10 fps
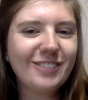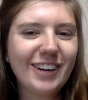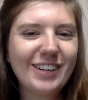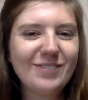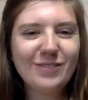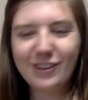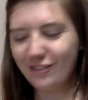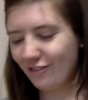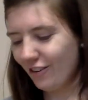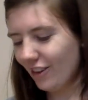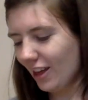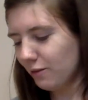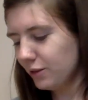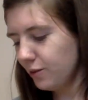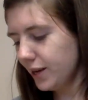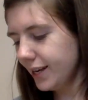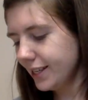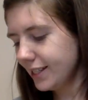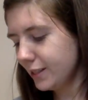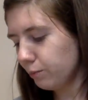very important for them to
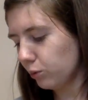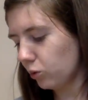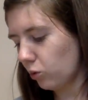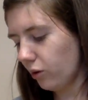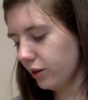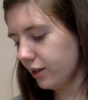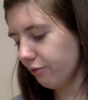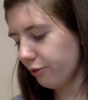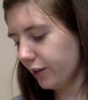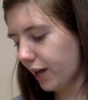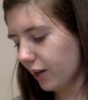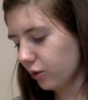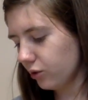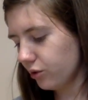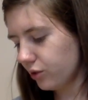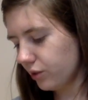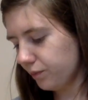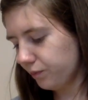explore different colors.